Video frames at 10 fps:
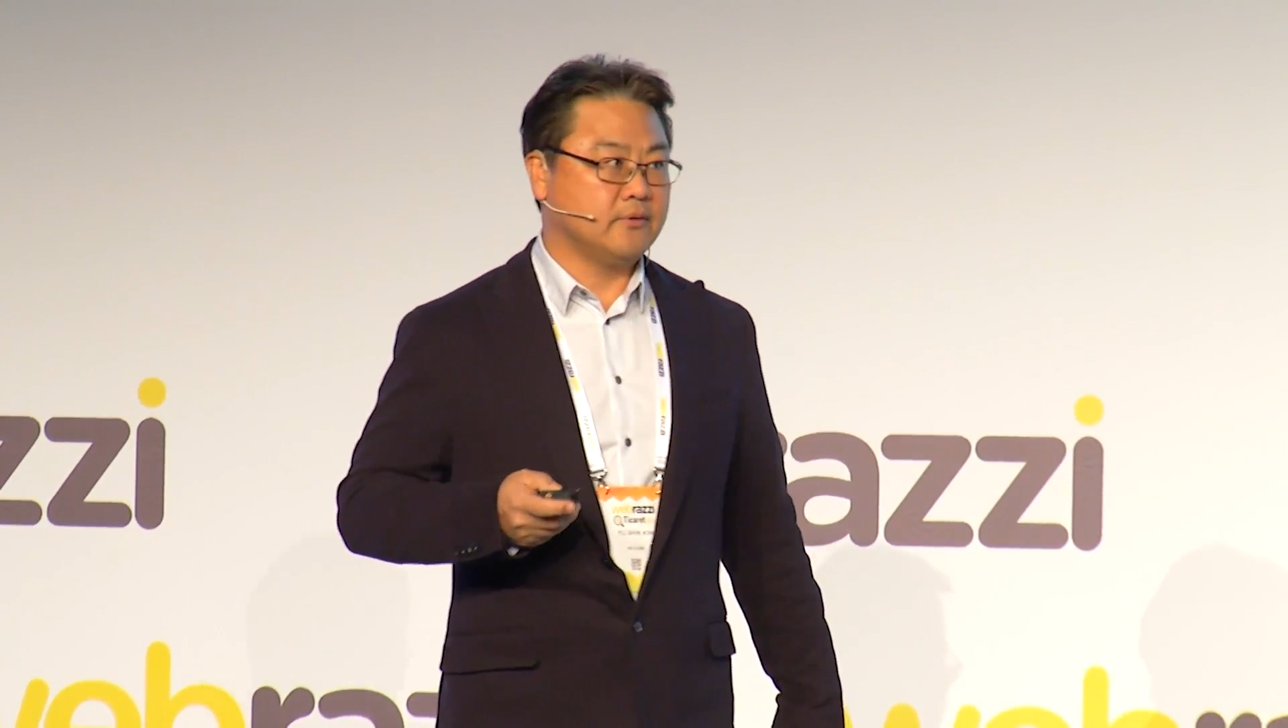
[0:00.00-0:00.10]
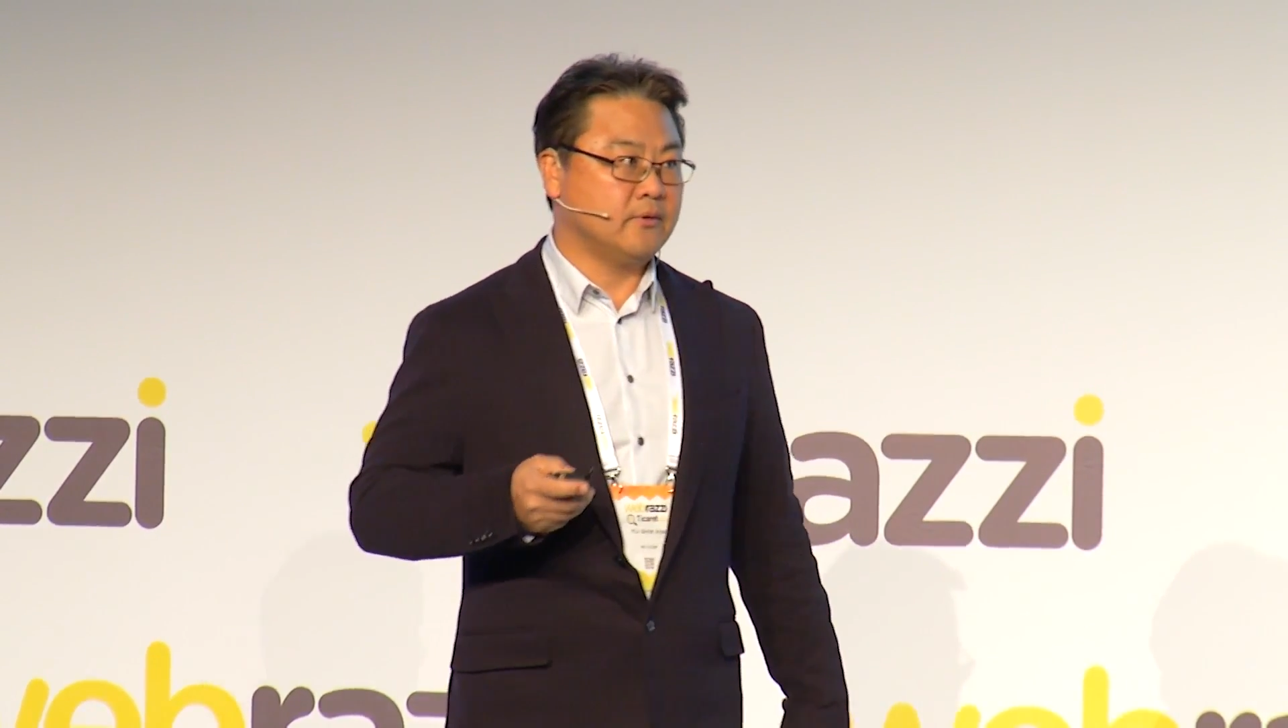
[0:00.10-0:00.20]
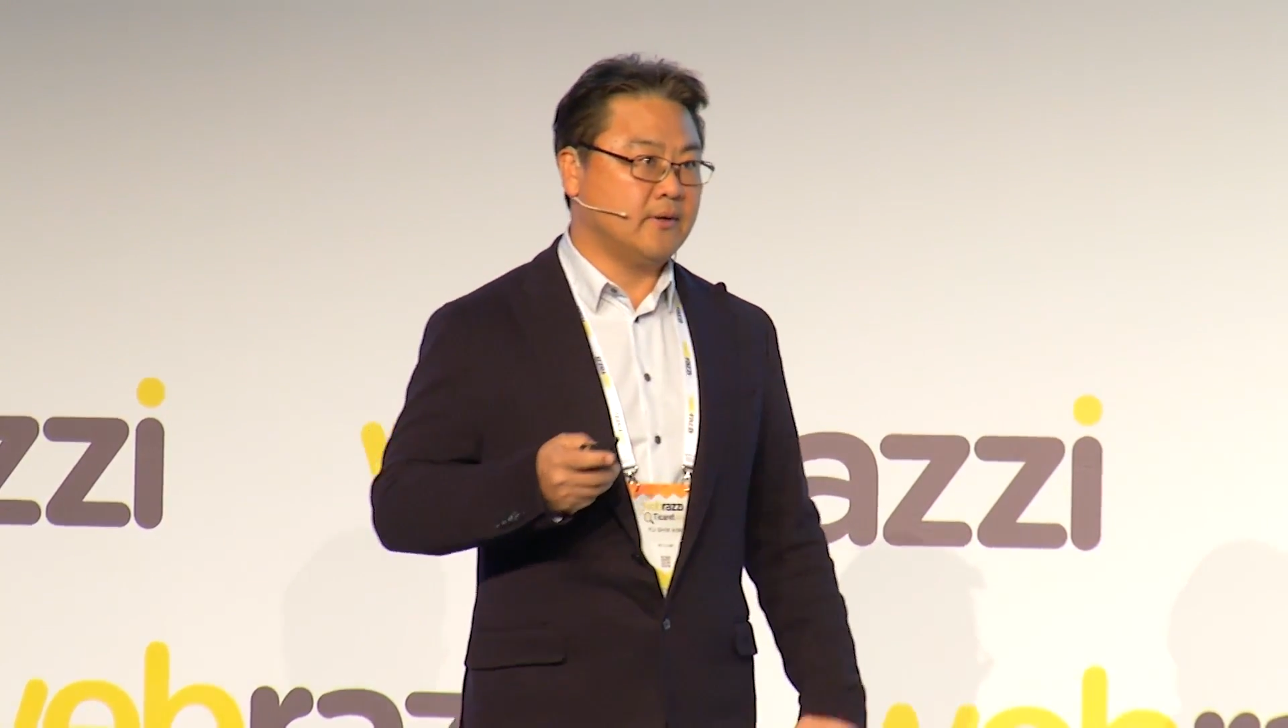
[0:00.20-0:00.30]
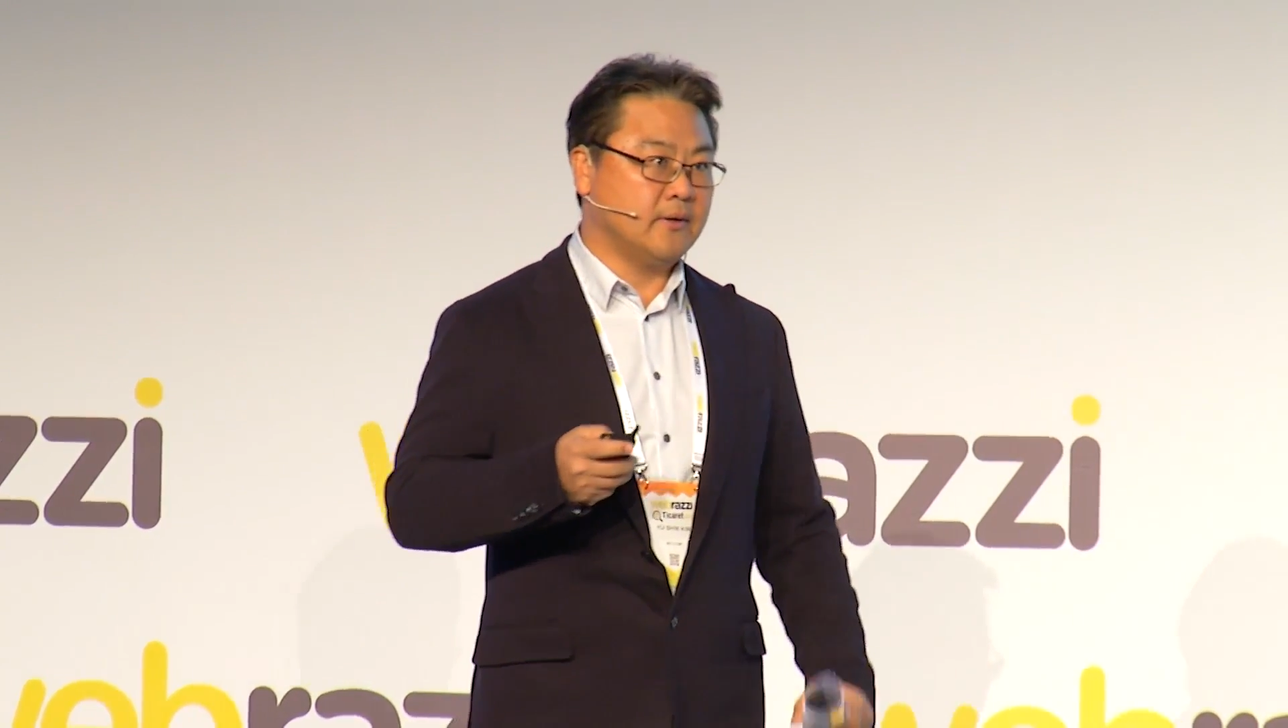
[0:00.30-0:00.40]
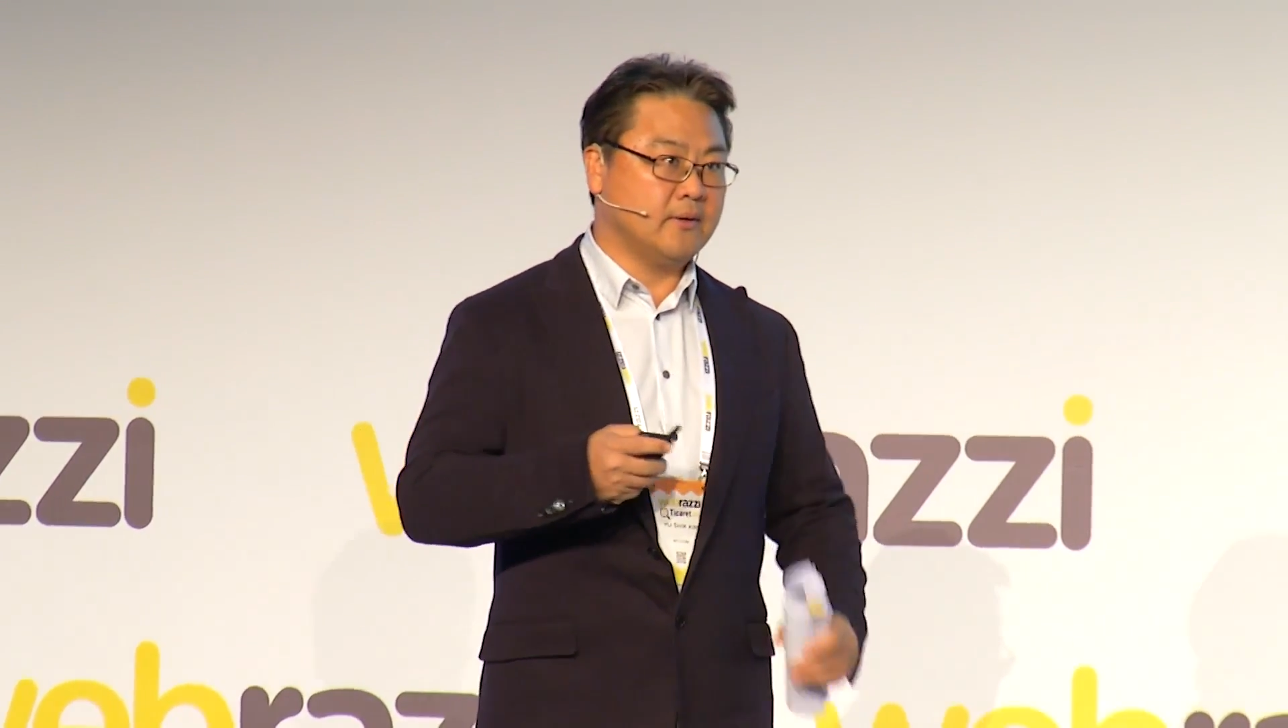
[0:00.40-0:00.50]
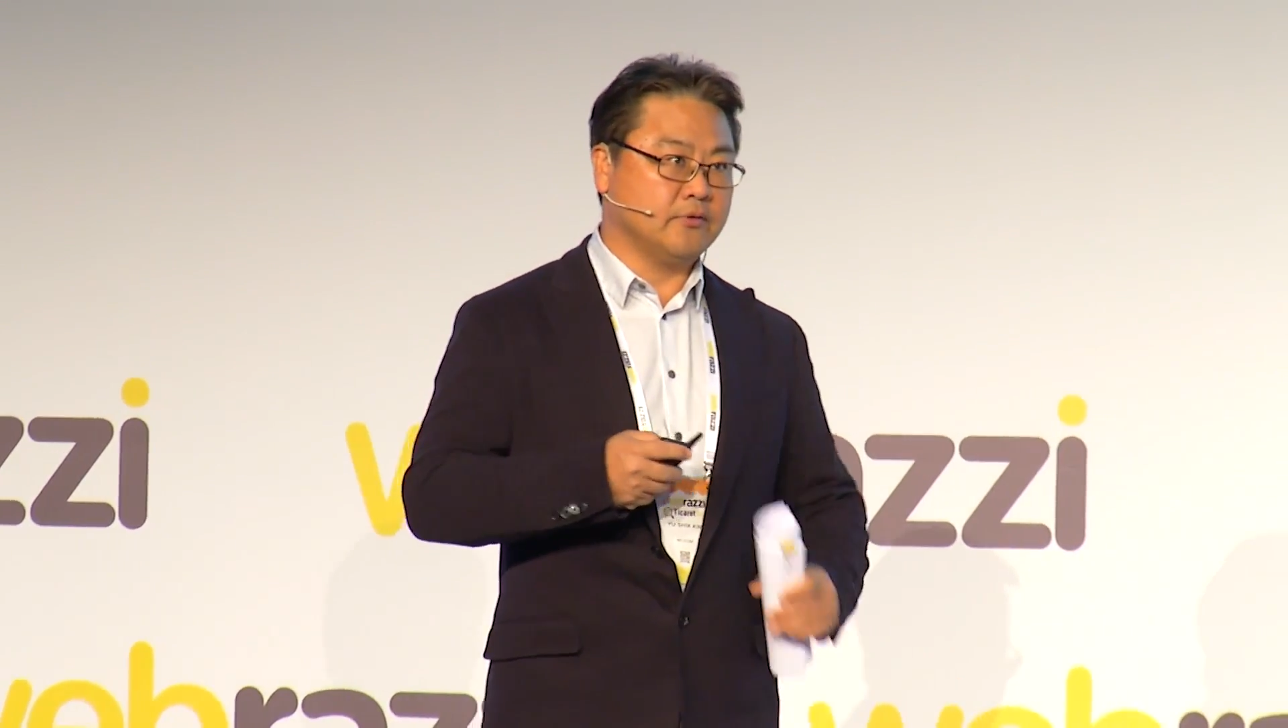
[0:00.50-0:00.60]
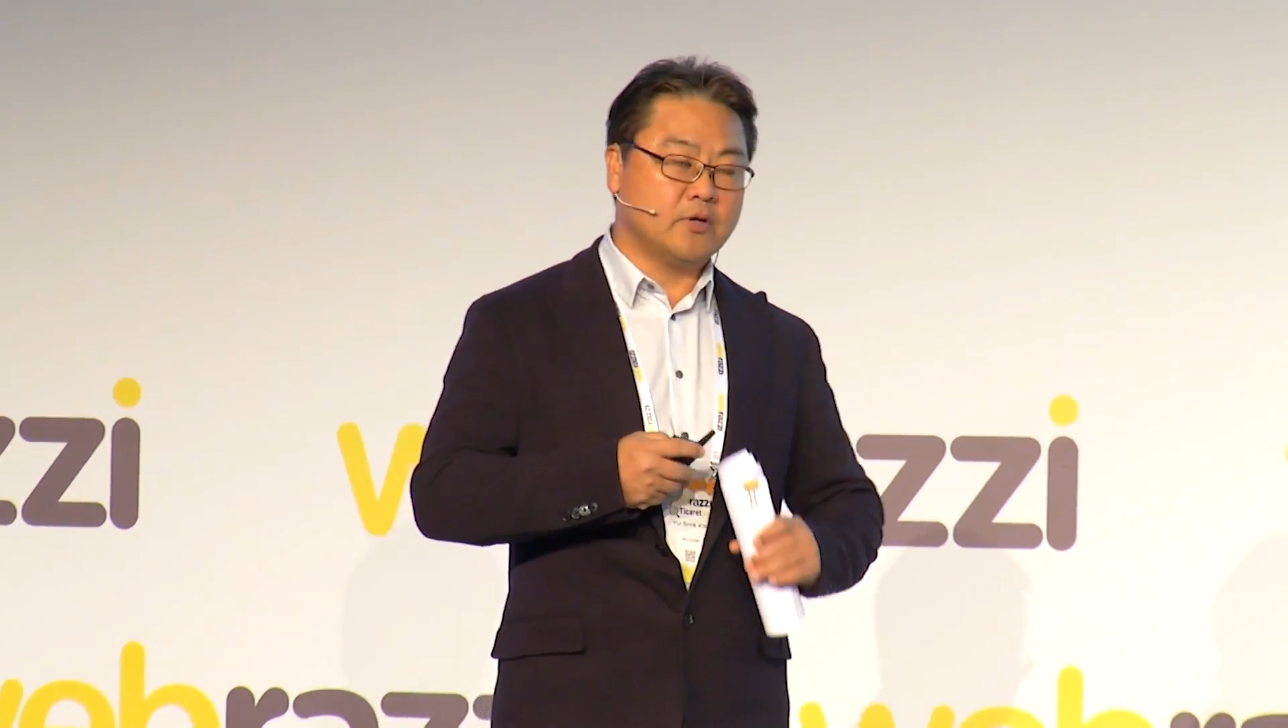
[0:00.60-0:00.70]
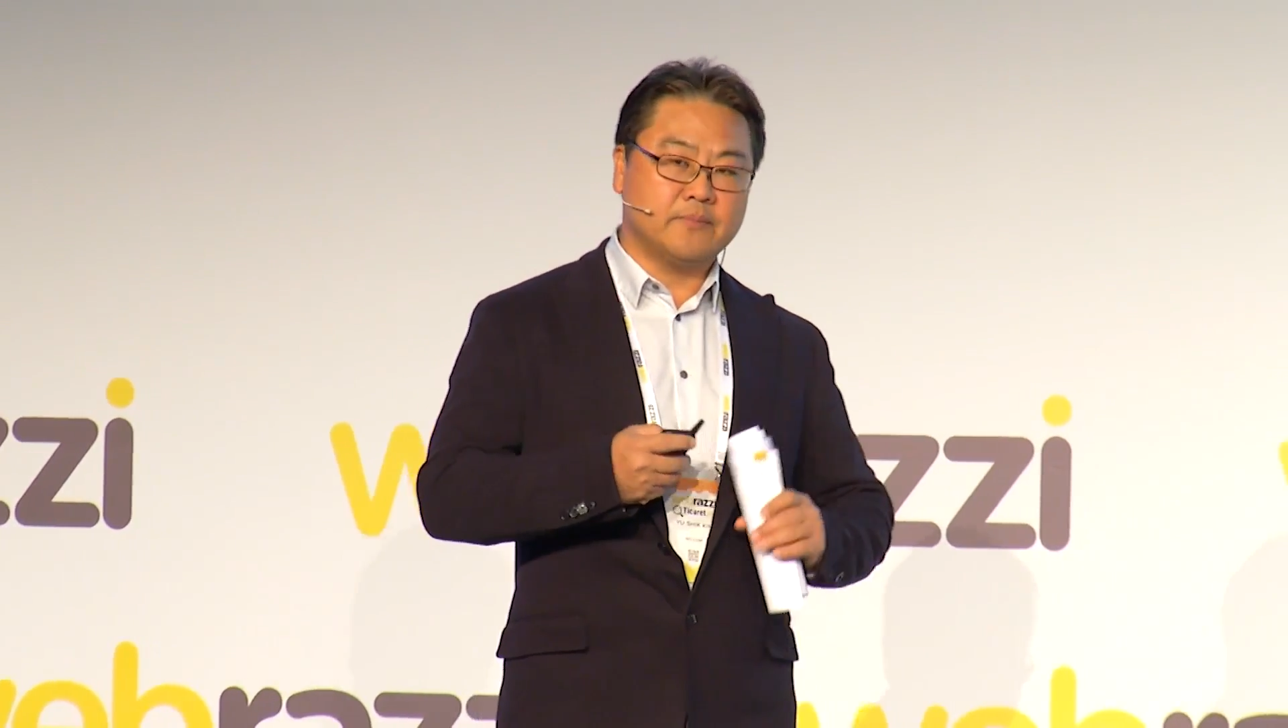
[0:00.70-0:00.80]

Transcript: no